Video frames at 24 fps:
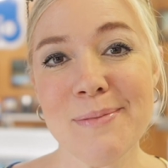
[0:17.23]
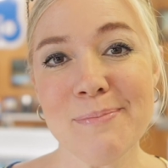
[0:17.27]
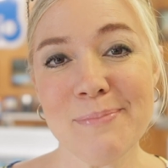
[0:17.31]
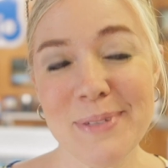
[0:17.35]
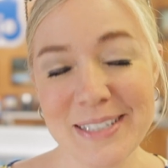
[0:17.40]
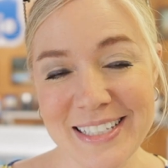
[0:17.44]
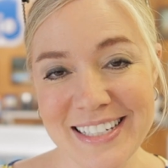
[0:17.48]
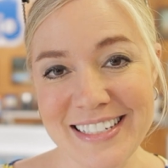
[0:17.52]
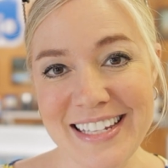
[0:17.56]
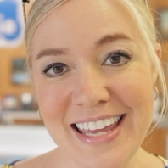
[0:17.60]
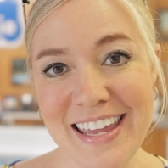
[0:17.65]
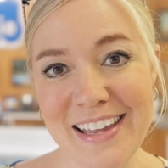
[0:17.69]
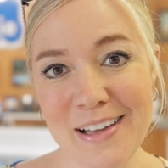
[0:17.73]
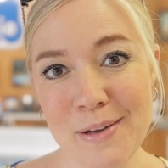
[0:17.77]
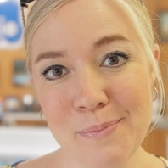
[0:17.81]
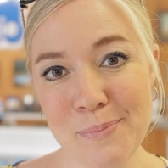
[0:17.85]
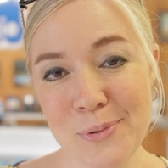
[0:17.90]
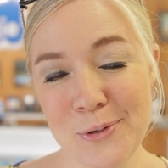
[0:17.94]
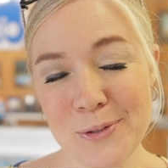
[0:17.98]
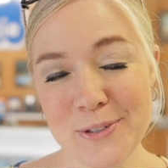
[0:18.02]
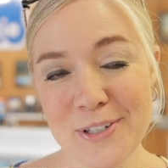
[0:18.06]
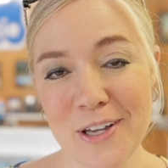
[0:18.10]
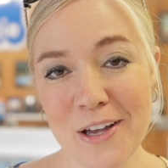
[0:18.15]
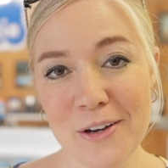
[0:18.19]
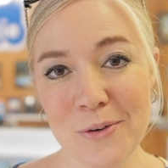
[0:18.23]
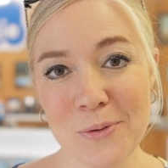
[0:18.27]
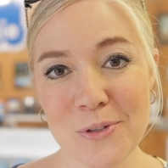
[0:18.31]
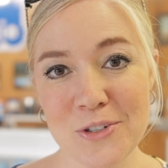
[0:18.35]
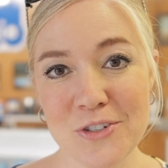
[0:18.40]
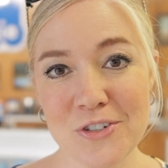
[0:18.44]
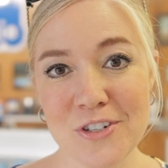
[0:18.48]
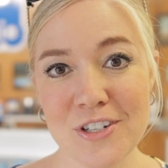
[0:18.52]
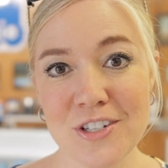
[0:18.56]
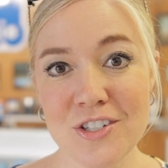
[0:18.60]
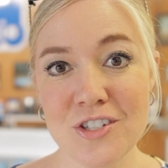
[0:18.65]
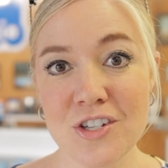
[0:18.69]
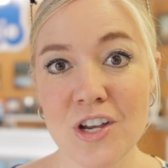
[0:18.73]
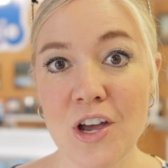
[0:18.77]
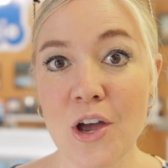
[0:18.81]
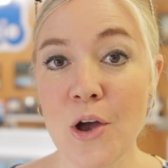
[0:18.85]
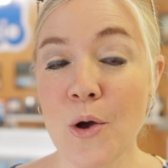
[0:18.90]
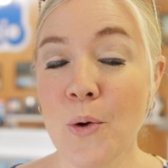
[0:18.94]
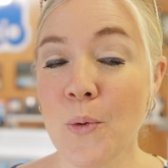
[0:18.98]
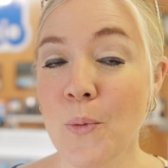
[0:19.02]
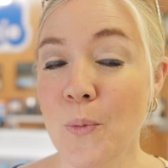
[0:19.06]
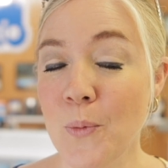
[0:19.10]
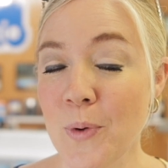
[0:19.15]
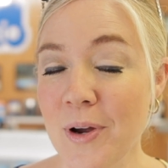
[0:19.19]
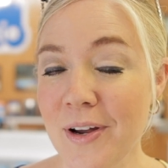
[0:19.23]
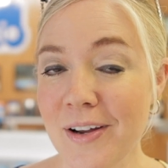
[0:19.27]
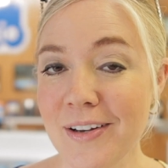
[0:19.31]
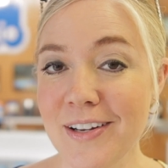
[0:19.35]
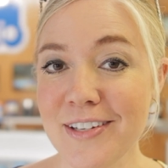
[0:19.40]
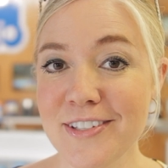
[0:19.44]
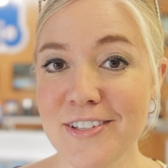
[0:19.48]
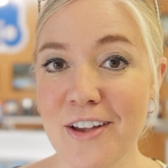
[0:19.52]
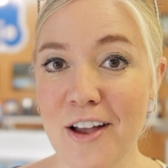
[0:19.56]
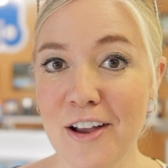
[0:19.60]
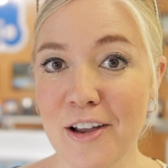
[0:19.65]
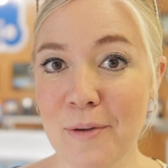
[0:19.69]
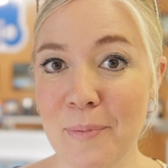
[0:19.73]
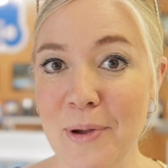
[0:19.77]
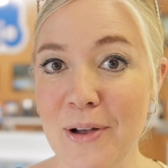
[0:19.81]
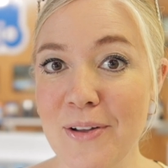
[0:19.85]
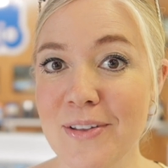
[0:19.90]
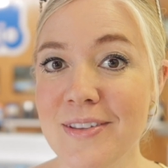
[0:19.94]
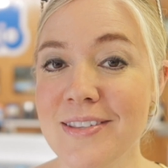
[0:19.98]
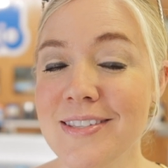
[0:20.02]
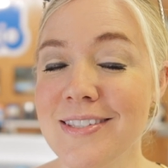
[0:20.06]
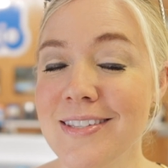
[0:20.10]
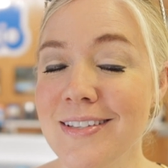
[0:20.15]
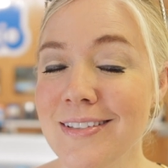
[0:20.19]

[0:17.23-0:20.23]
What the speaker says: But today on Pool Talk with Trish, we're going to talk about